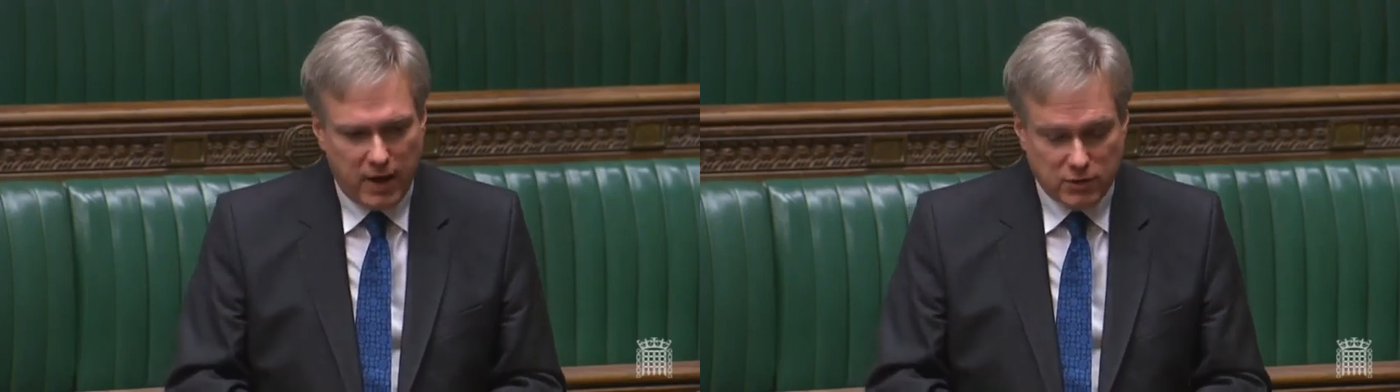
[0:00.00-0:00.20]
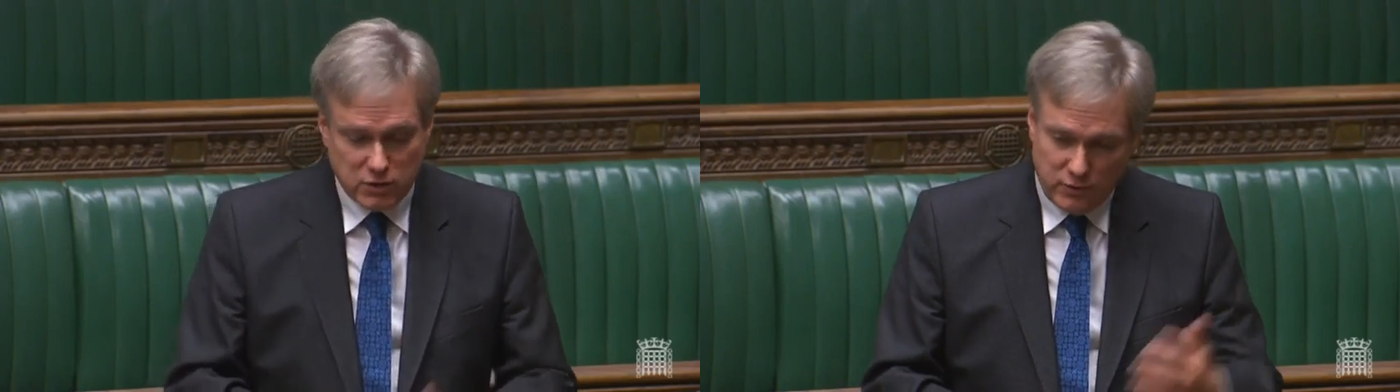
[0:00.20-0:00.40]

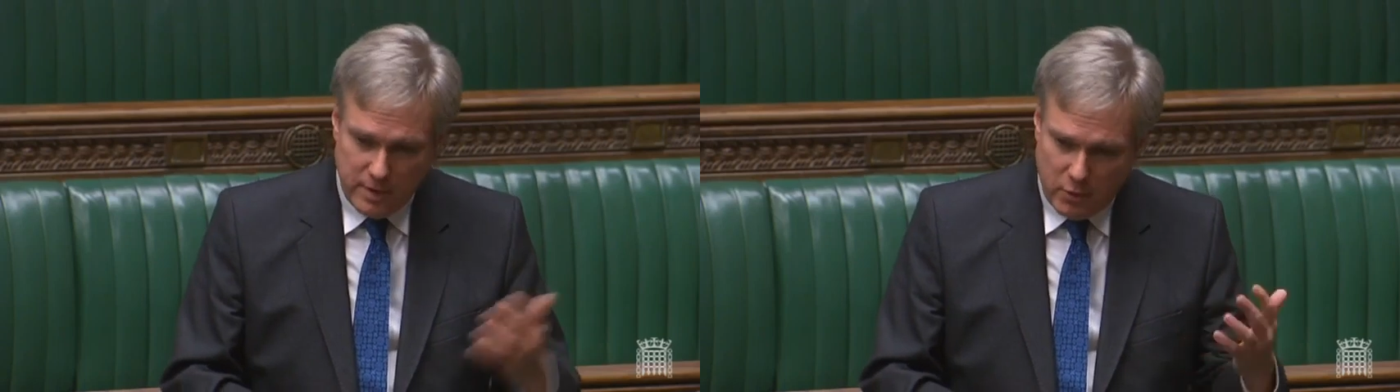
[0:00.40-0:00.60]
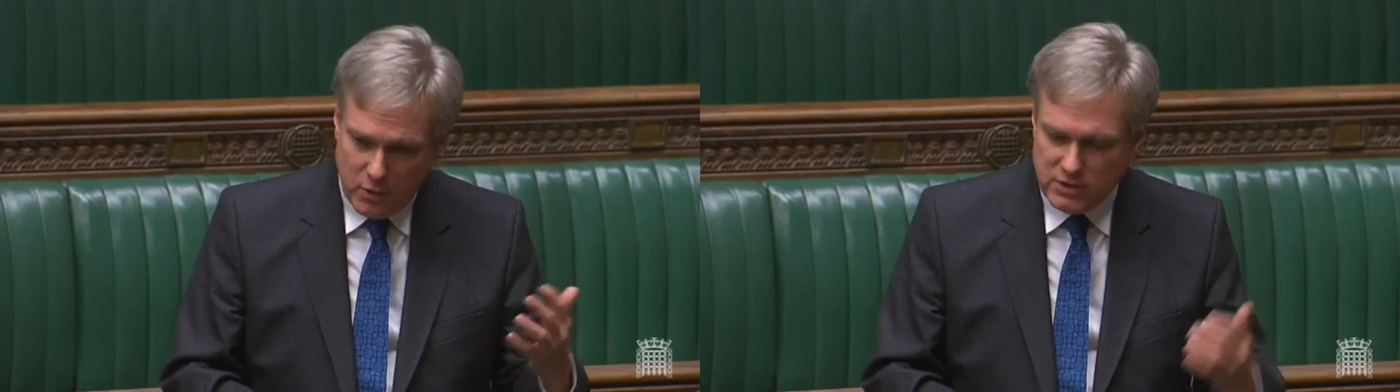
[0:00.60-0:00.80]
just
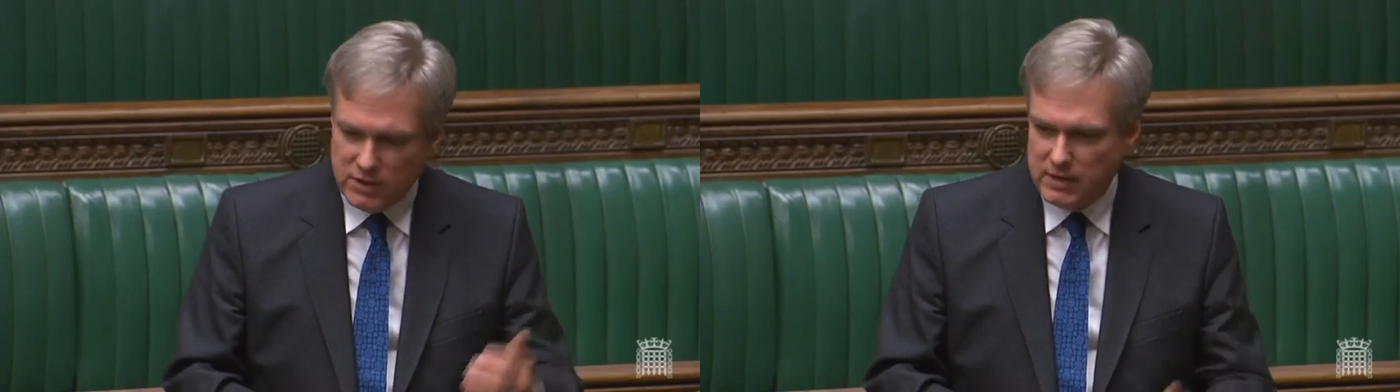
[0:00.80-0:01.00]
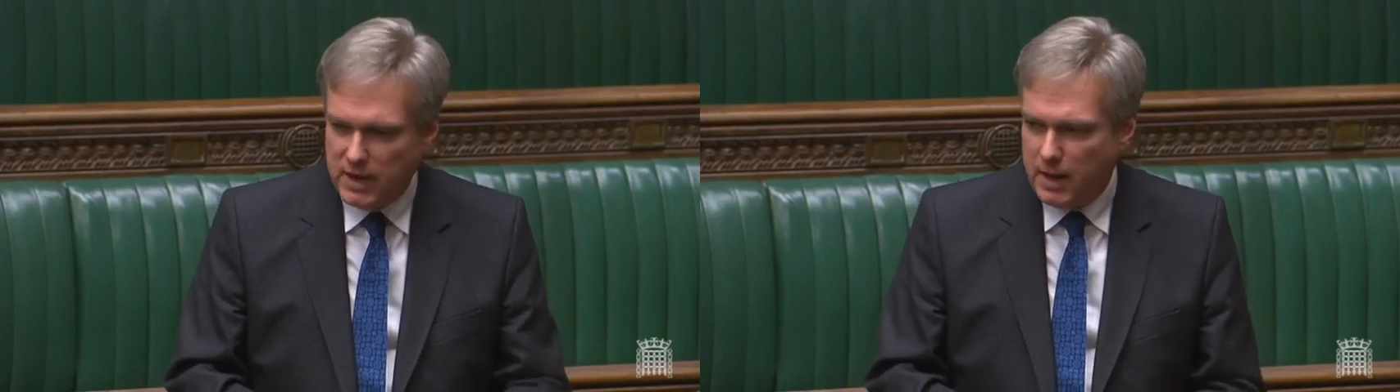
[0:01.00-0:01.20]

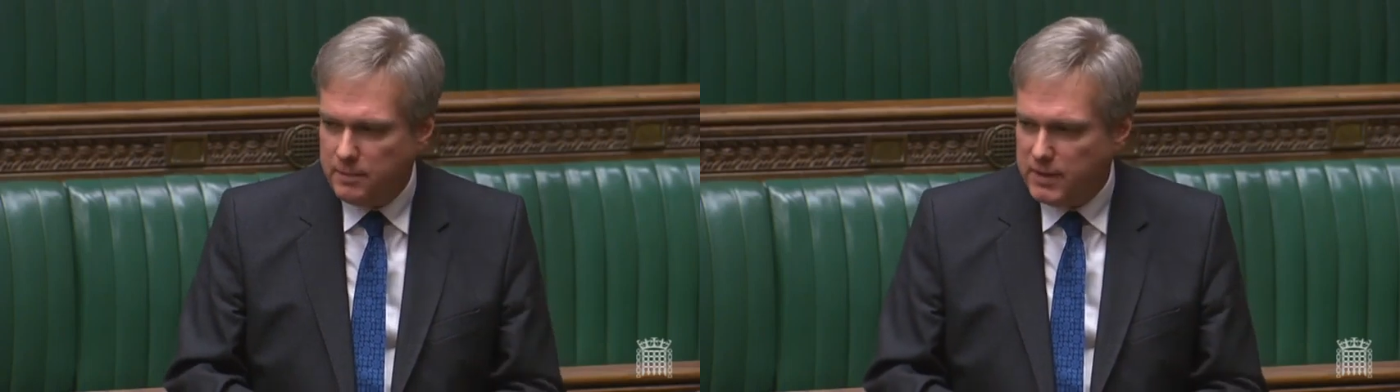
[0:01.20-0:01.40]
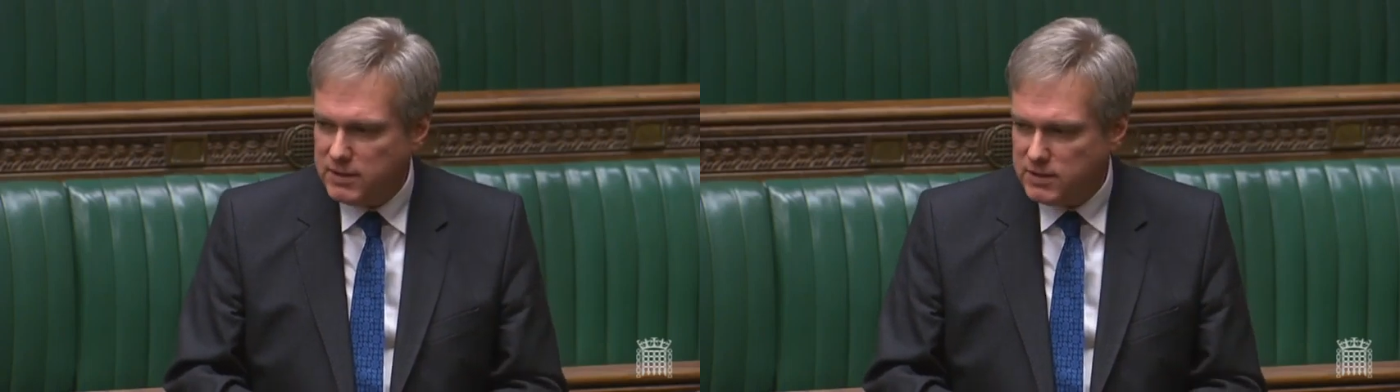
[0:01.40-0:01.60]
reappointed, I'm
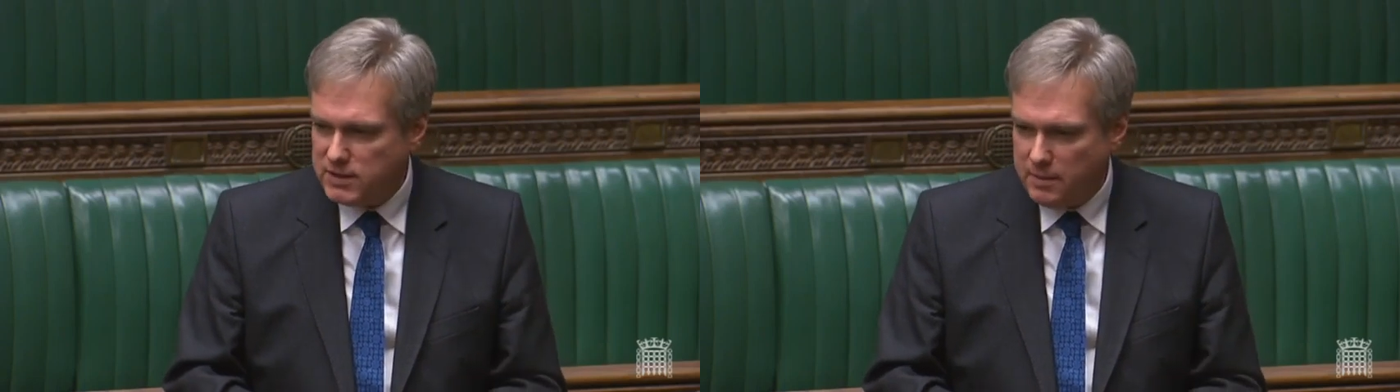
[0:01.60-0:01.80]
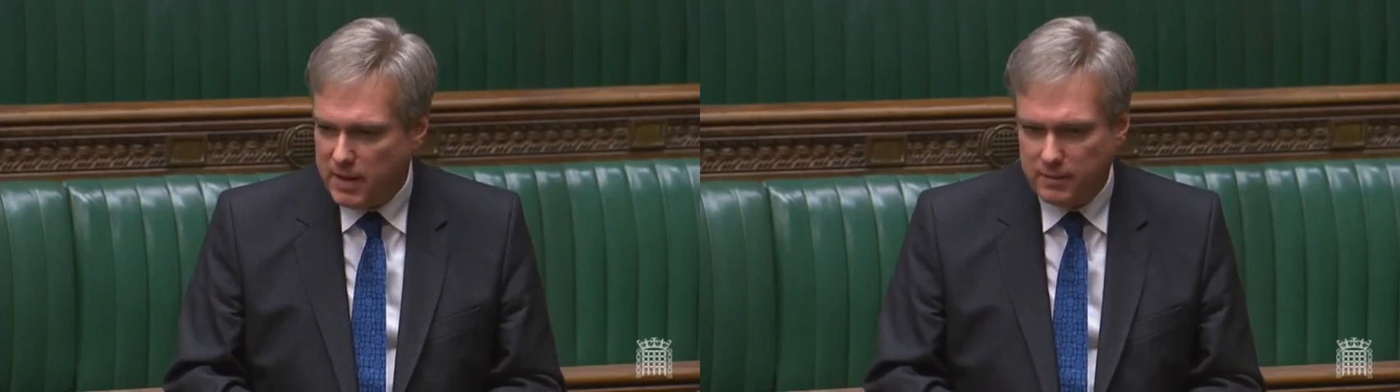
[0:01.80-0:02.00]
pleased to
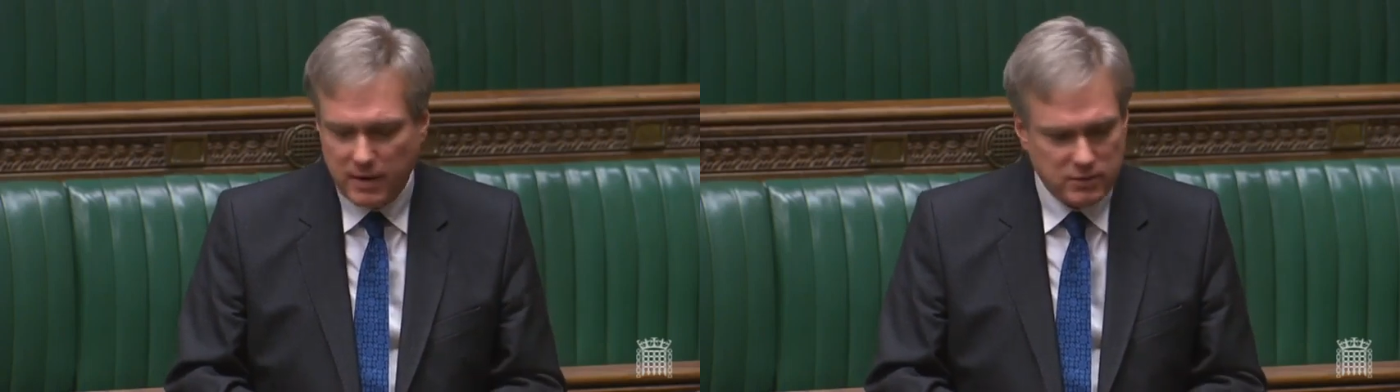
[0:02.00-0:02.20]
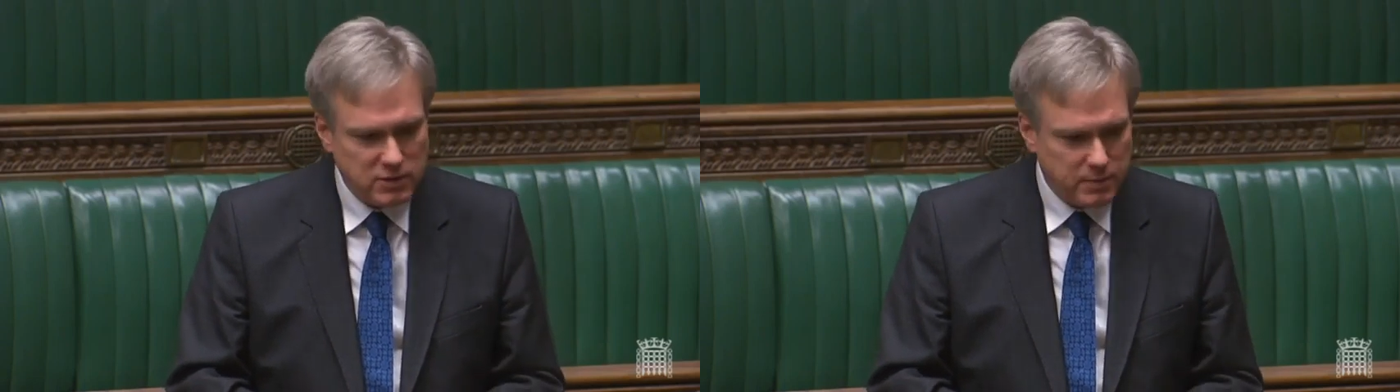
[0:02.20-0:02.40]
say, Madam
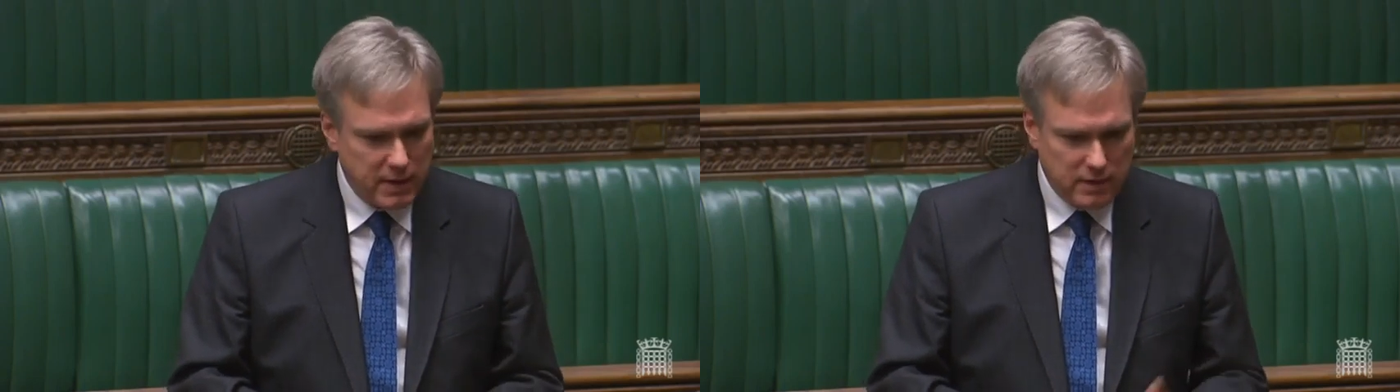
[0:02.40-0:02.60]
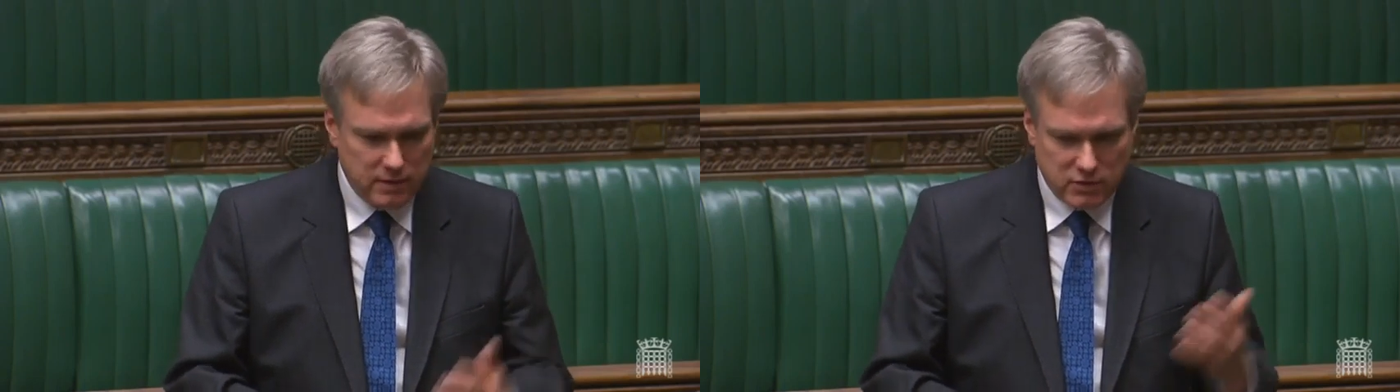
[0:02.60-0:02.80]
Deputy Speaker,